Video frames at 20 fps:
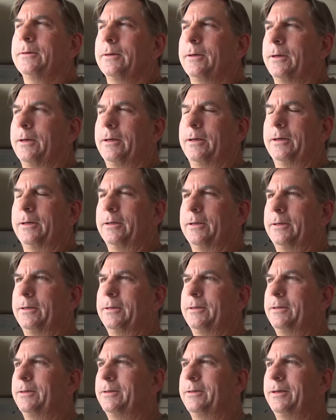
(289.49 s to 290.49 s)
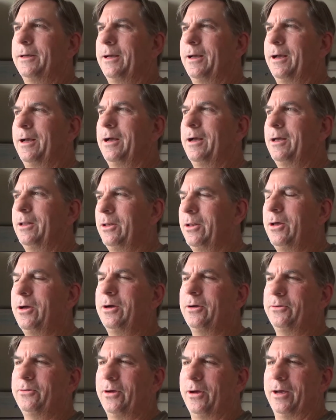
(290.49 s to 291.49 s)
a
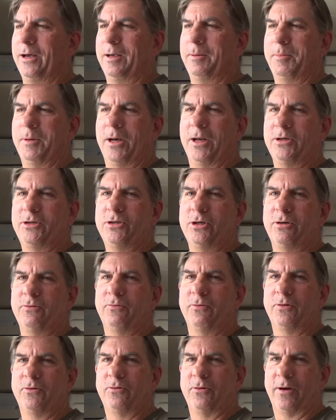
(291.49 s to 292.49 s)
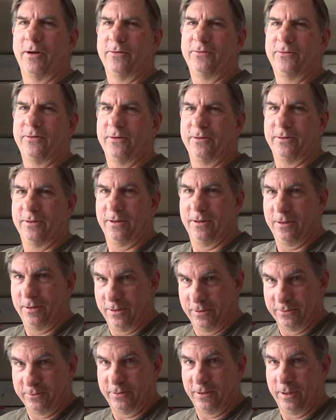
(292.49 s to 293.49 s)
long time, and I should have addressed it a
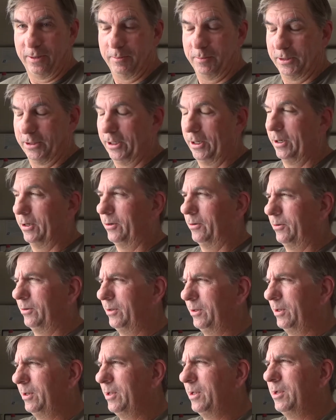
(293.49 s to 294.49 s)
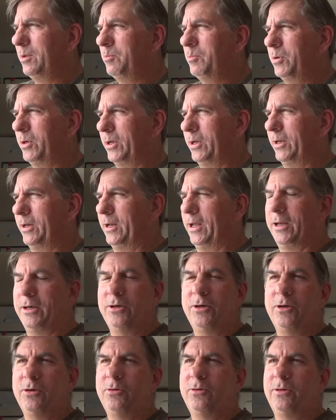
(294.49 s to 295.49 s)
long time ago, but I
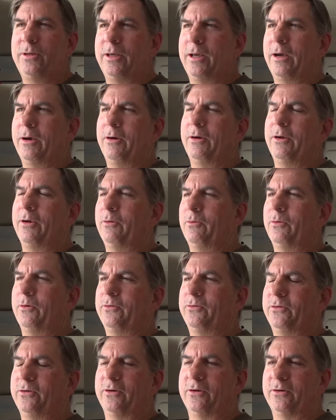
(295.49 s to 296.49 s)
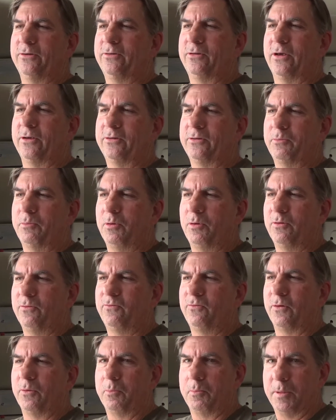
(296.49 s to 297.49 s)
knew the area was inaccessible
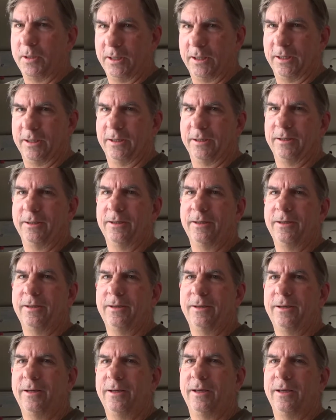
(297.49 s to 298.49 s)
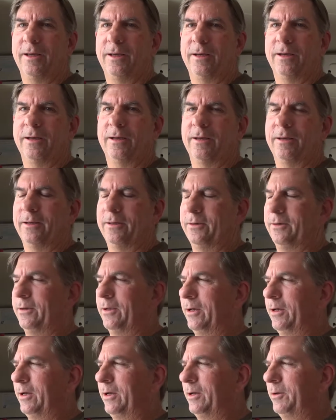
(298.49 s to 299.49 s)
for me, and
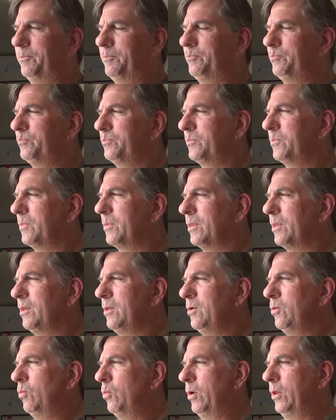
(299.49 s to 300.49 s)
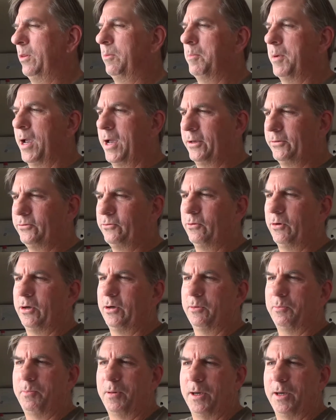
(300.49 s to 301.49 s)
when the
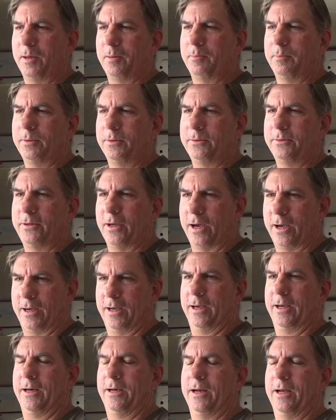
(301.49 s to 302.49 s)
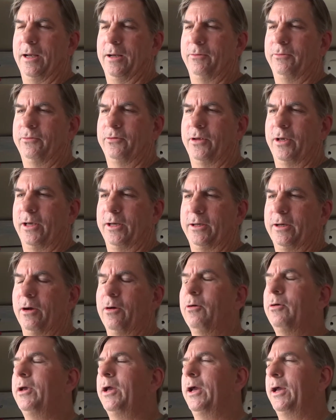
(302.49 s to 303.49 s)
macerator pump died, I was like,
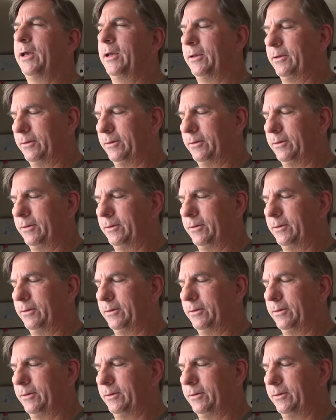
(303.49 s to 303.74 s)
okay,